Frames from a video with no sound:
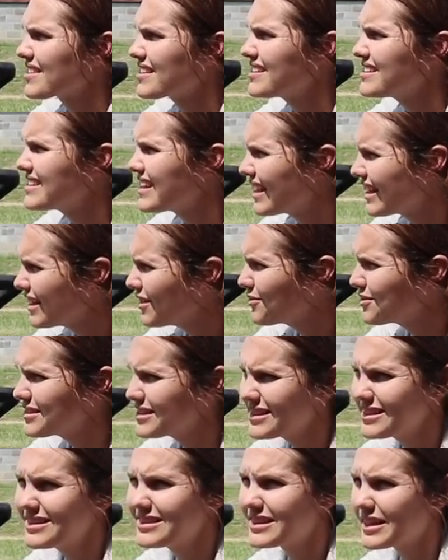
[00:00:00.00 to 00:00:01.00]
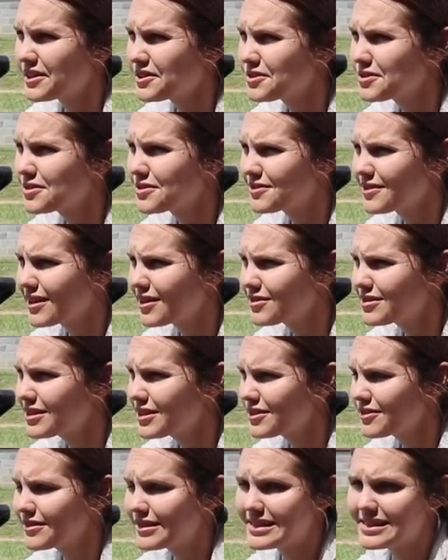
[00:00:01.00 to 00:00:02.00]
Has anyone seen Daryl around
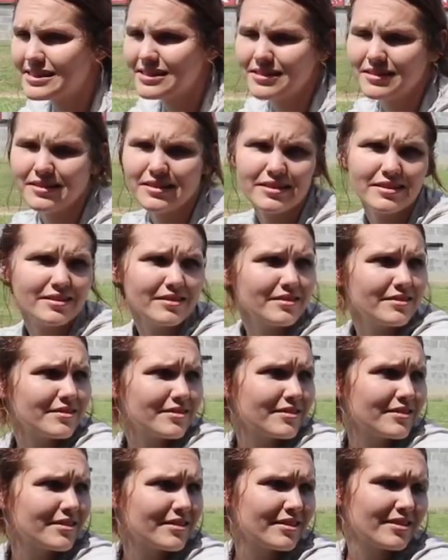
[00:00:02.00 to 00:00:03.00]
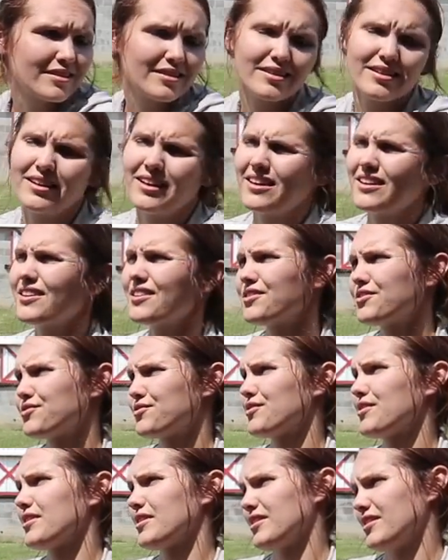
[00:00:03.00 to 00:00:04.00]
here recently? Could
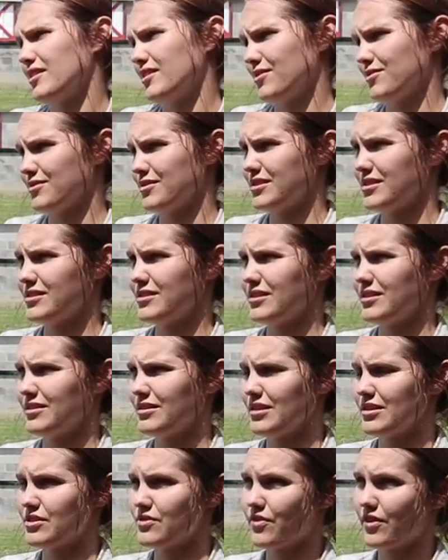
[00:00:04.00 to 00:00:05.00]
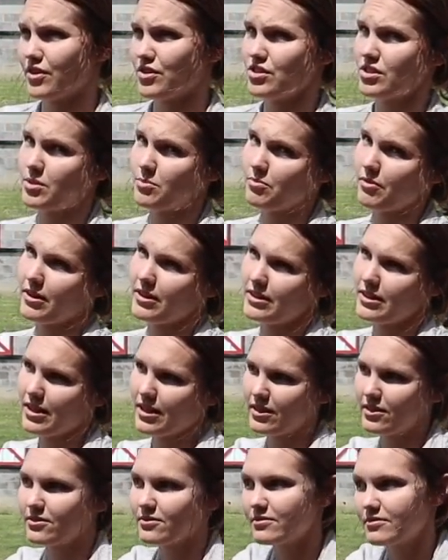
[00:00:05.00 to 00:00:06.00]
really use his friendship right
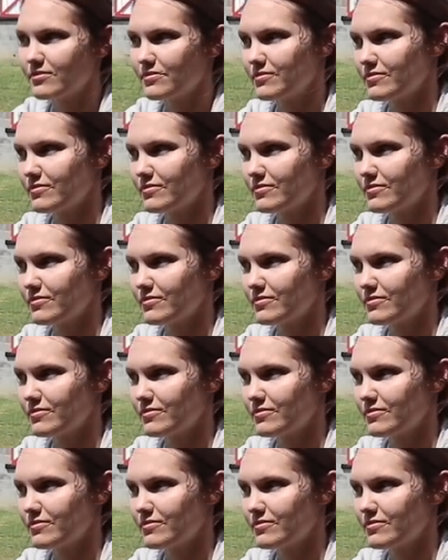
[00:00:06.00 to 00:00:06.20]
now.